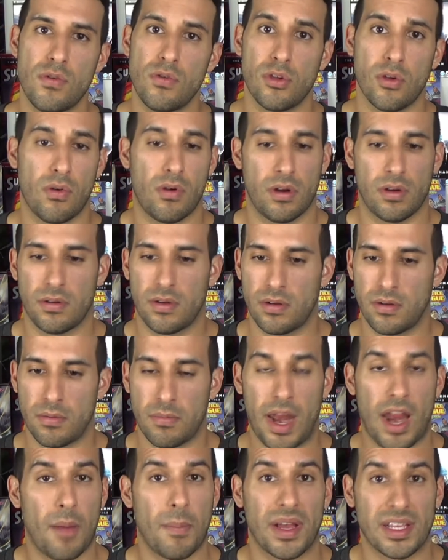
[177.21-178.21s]
You're
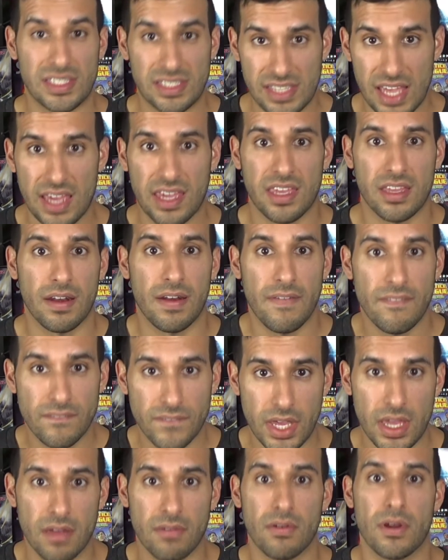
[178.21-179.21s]
now my second
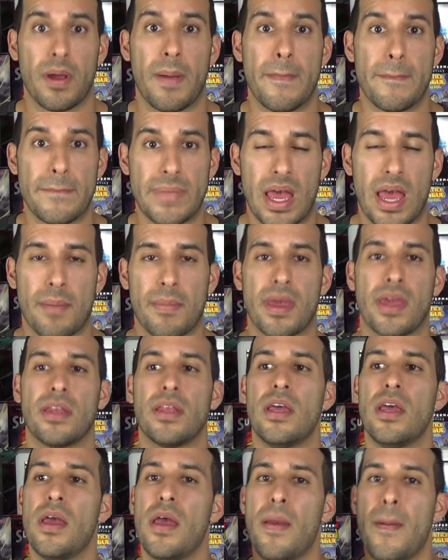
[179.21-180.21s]
favorite Batman.
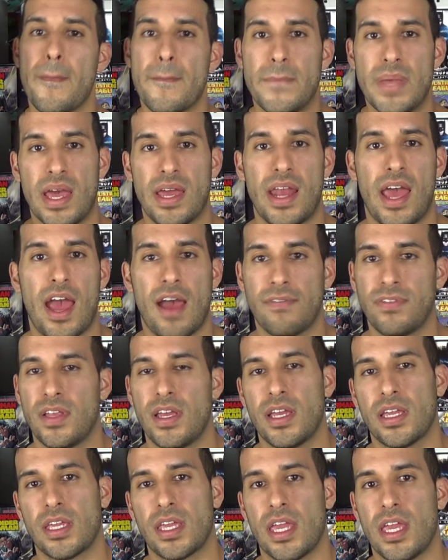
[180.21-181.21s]
Ben Affleck